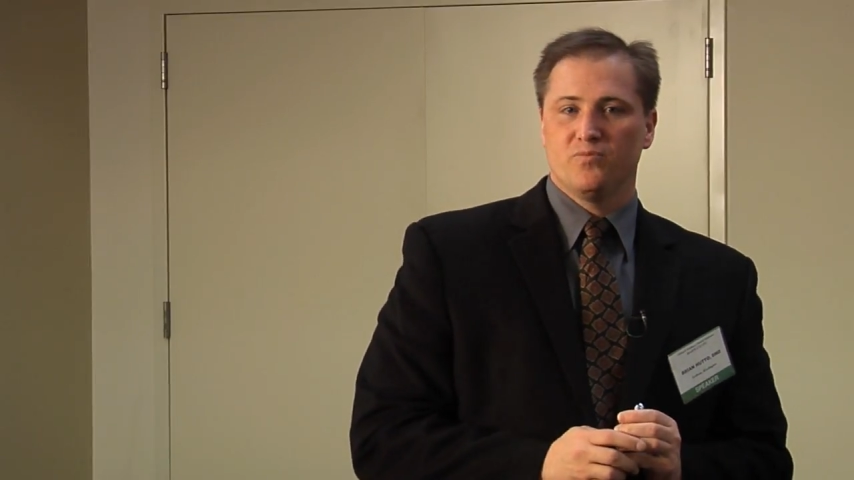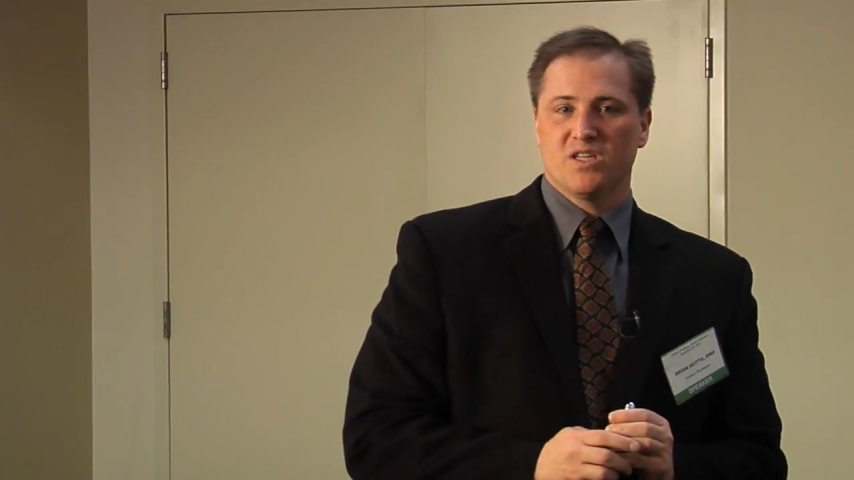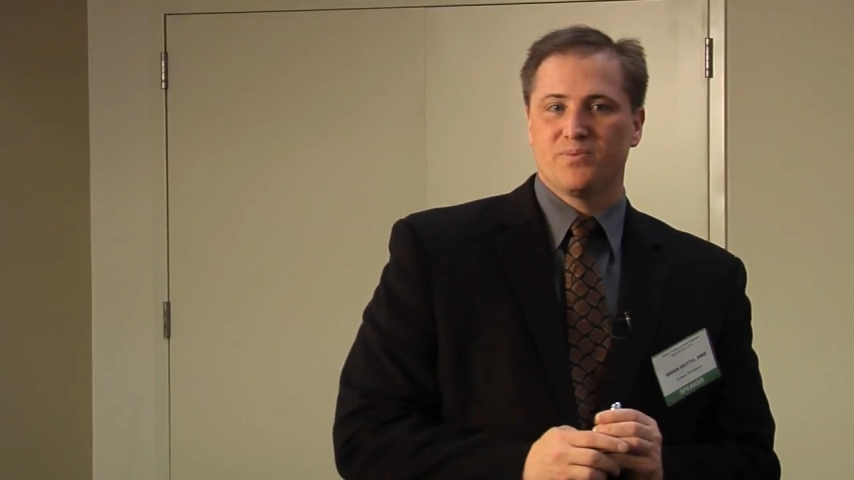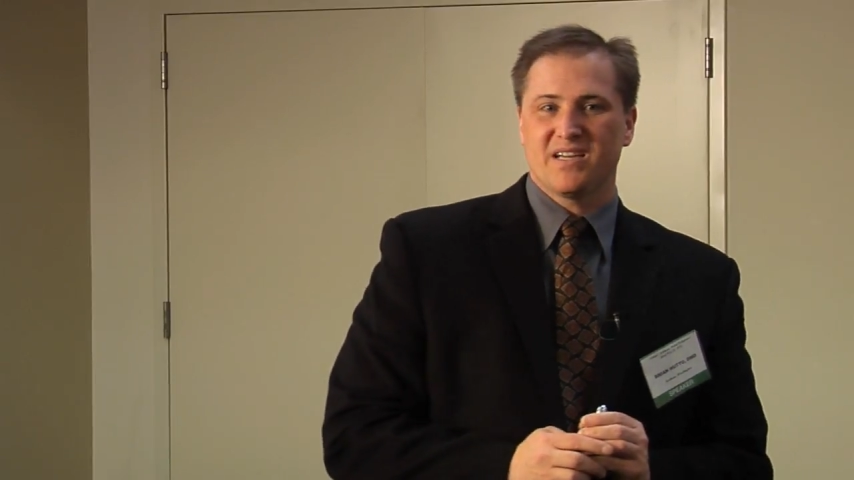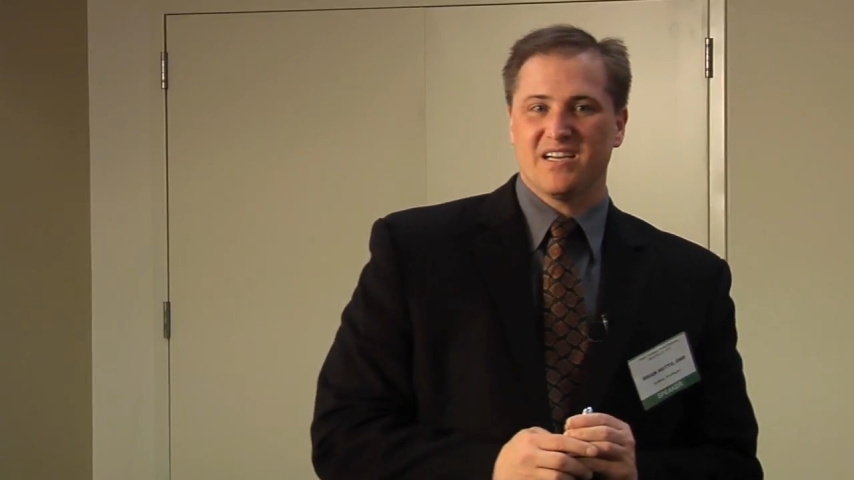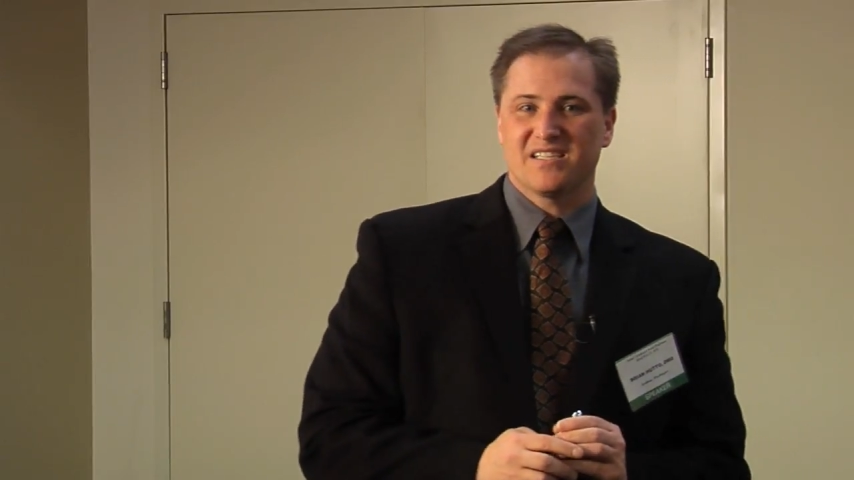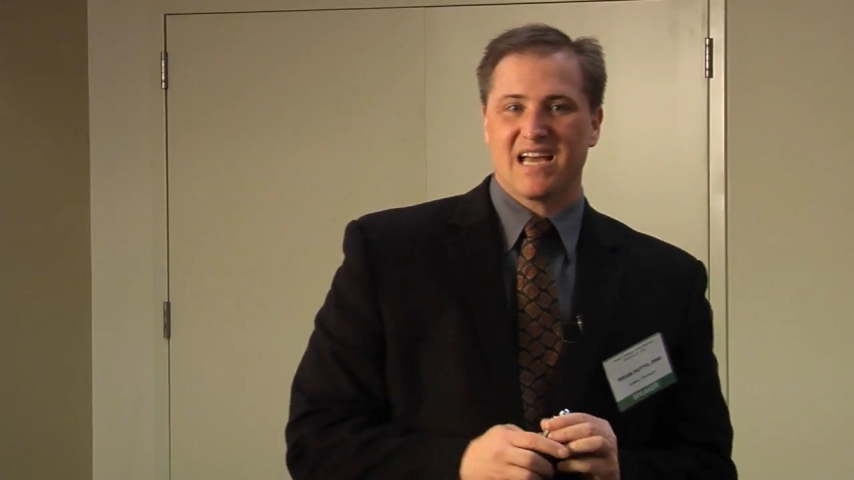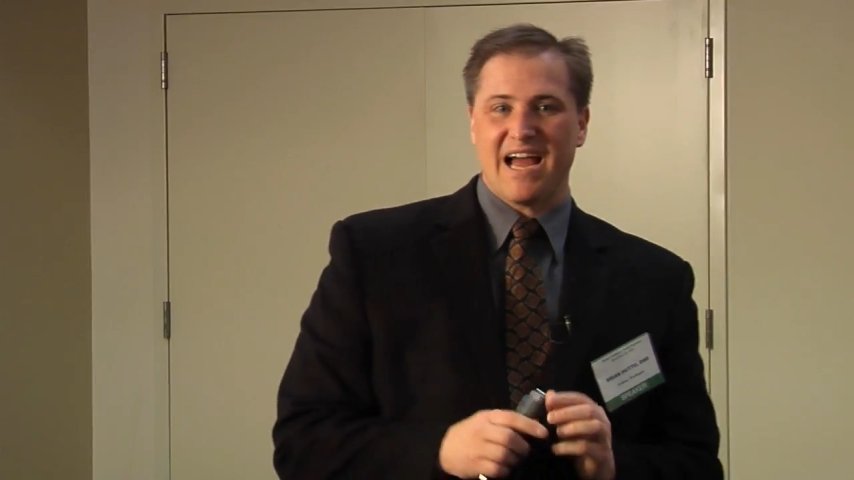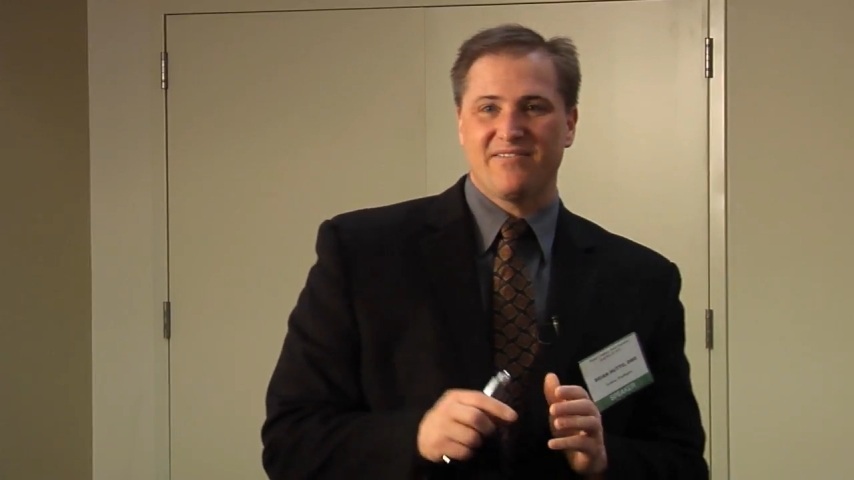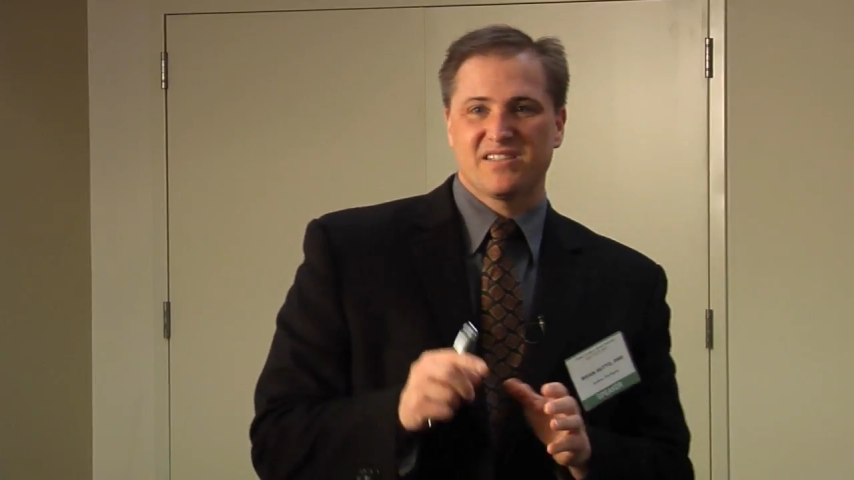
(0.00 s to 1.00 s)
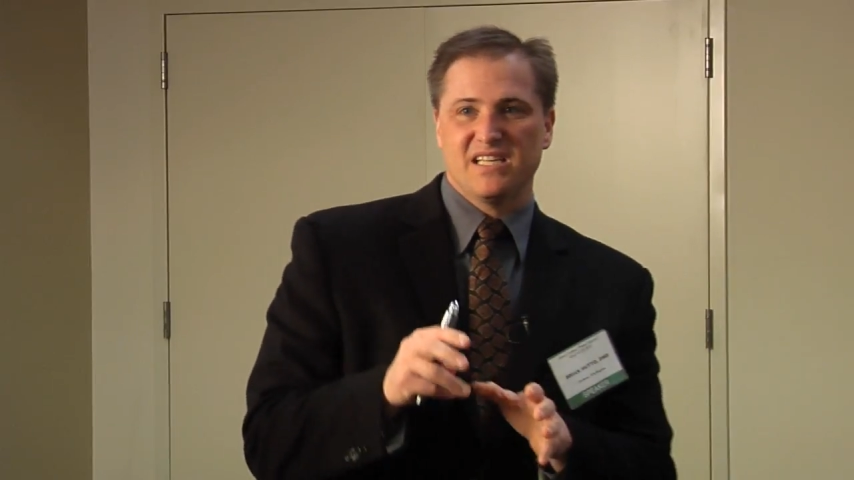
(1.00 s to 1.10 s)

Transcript: Just because I've